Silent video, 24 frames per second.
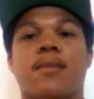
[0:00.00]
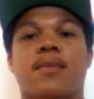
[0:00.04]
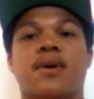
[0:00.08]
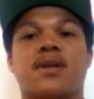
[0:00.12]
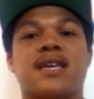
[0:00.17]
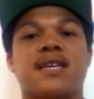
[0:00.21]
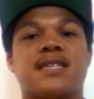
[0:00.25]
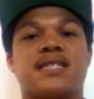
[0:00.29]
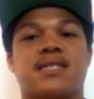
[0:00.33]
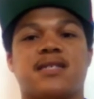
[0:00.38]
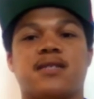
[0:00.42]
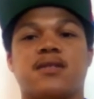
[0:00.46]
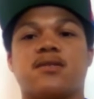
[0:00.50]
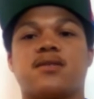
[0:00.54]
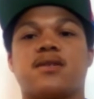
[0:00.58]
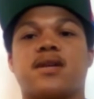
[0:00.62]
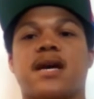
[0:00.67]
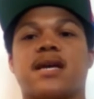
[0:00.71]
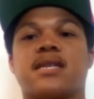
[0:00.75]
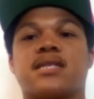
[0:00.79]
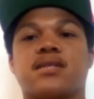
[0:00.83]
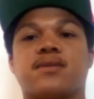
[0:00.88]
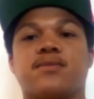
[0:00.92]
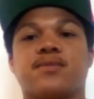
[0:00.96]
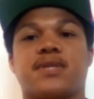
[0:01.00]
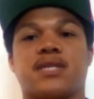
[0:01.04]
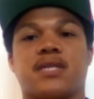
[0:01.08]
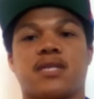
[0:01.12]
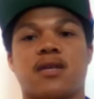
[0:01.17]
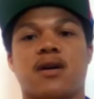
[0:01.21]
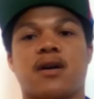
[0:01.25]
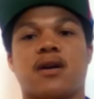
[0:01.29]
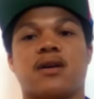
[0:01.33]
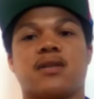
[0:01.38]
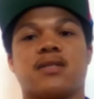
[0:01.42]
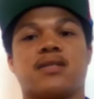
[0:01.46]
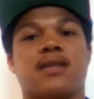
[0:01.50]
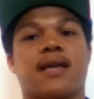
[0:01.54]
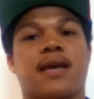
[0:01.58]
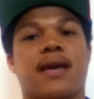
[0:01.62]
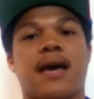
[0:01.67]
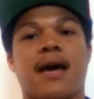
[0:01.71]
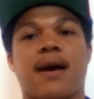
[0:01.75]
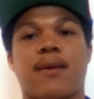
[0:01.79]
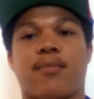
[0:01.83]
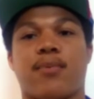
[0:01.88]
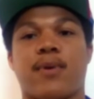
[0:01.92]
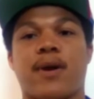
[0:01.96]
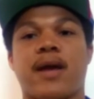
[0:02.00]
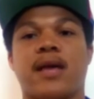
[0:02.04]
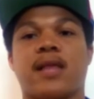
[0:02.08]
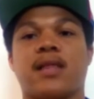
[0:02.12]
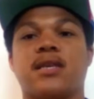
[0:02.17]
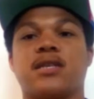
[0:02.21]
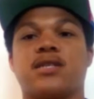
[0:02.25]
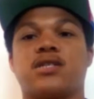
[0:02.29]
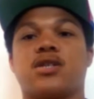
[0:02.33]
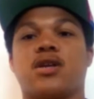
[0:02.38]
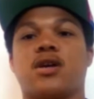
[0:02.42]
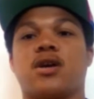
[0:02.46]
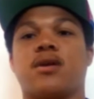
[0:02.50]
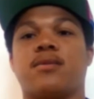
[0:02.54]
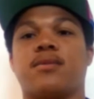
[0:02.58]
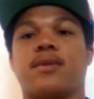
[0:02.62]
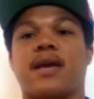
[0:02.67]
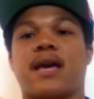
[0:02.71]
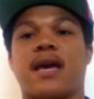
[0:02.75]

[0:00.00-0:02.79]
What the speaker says: But they still got some studs. They got Bradley Chubb.